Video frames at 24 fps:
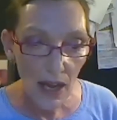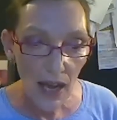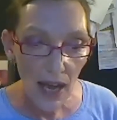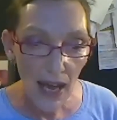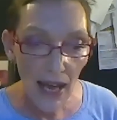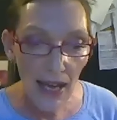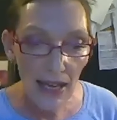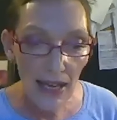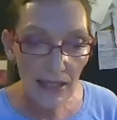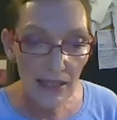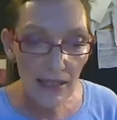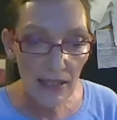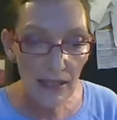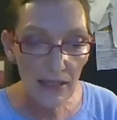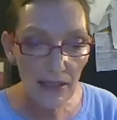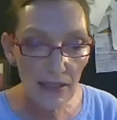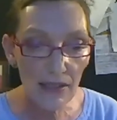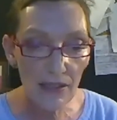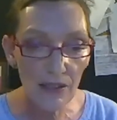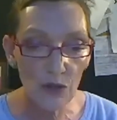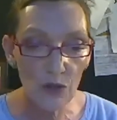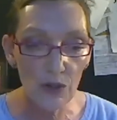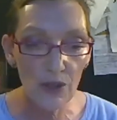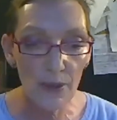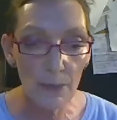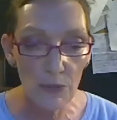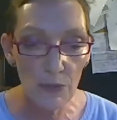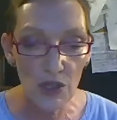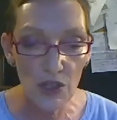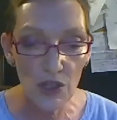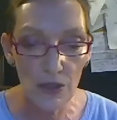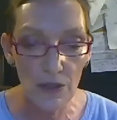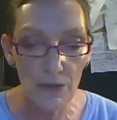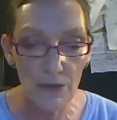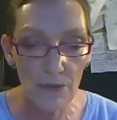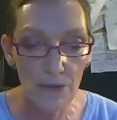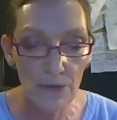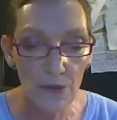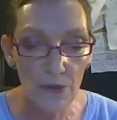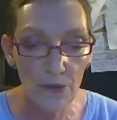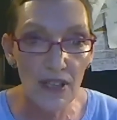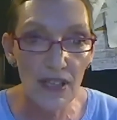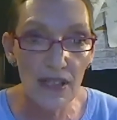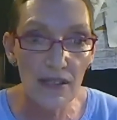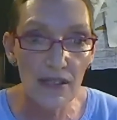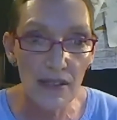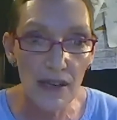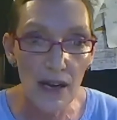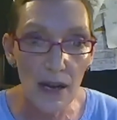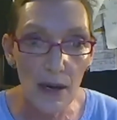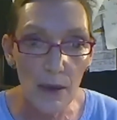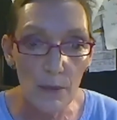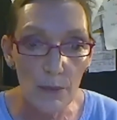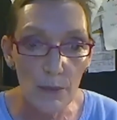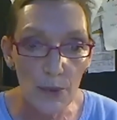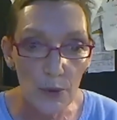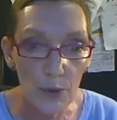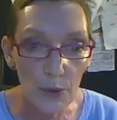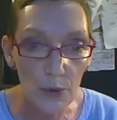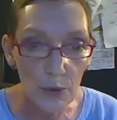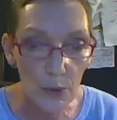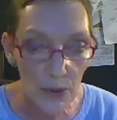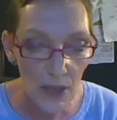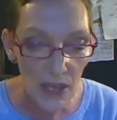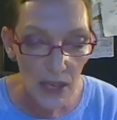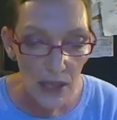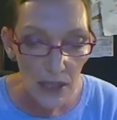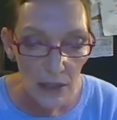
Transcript: and inscription, for example,